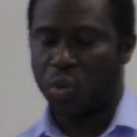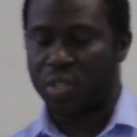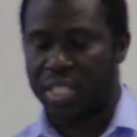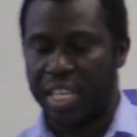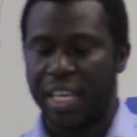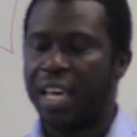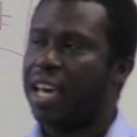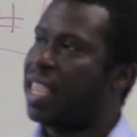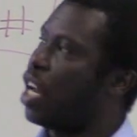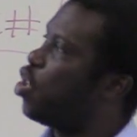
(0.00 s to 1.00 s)
You see
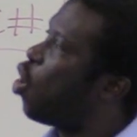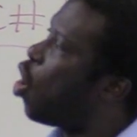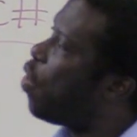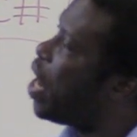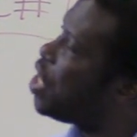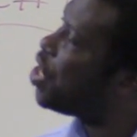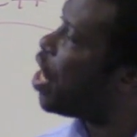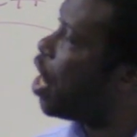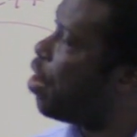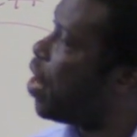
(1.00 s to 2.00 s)
that the orange
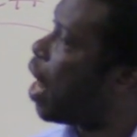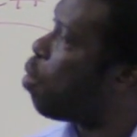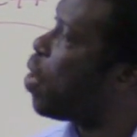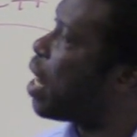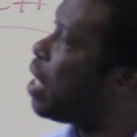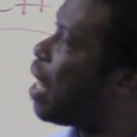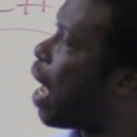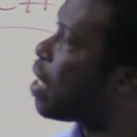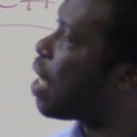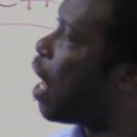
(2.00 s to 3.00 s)
area where the
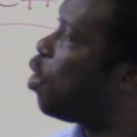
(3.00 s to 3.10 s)
dikes are